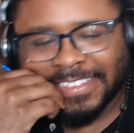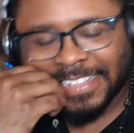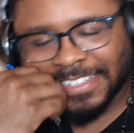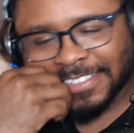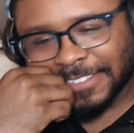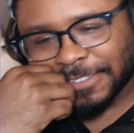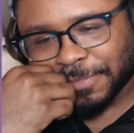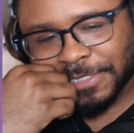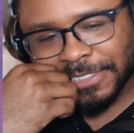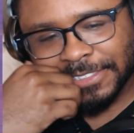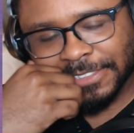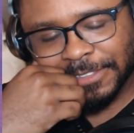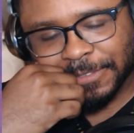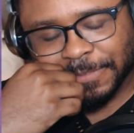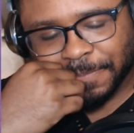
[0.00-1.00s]
That's a
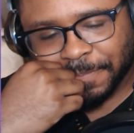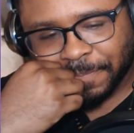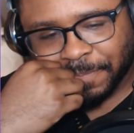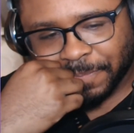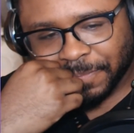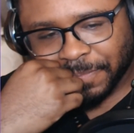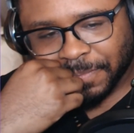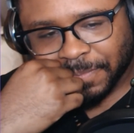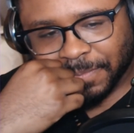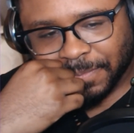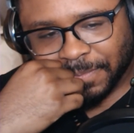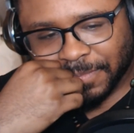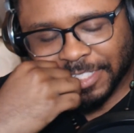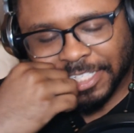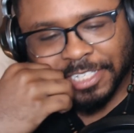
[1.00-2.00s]
real
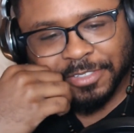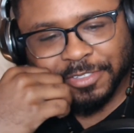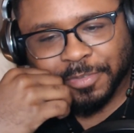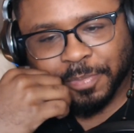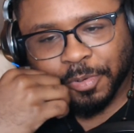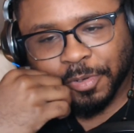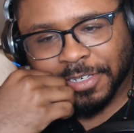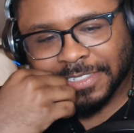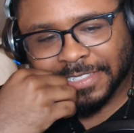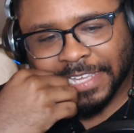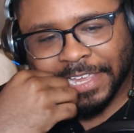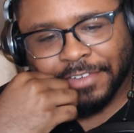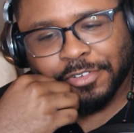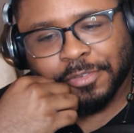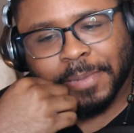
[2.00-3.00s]
team sport because
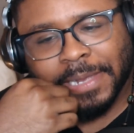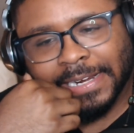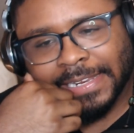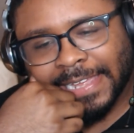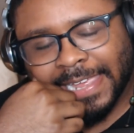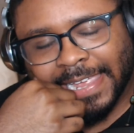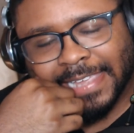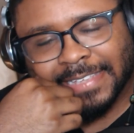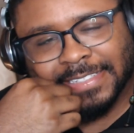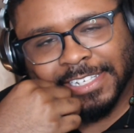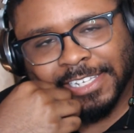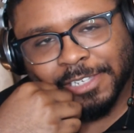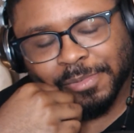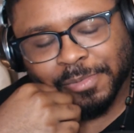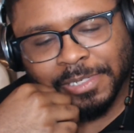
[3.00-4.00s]
everybody has to
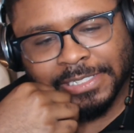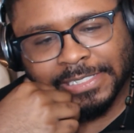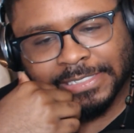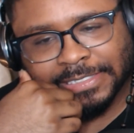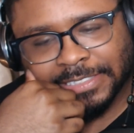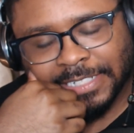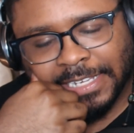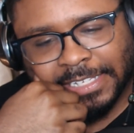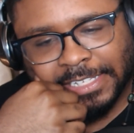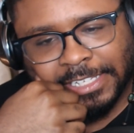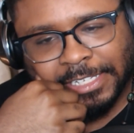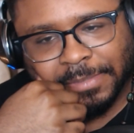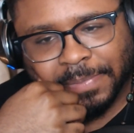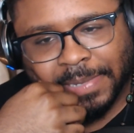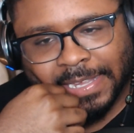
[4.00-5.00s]
keep running so they can
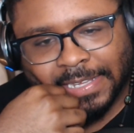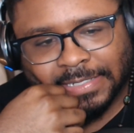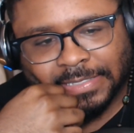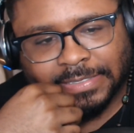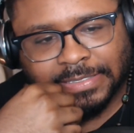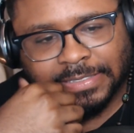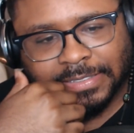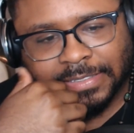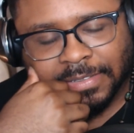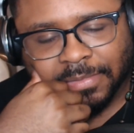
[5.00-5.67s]
keep passing it.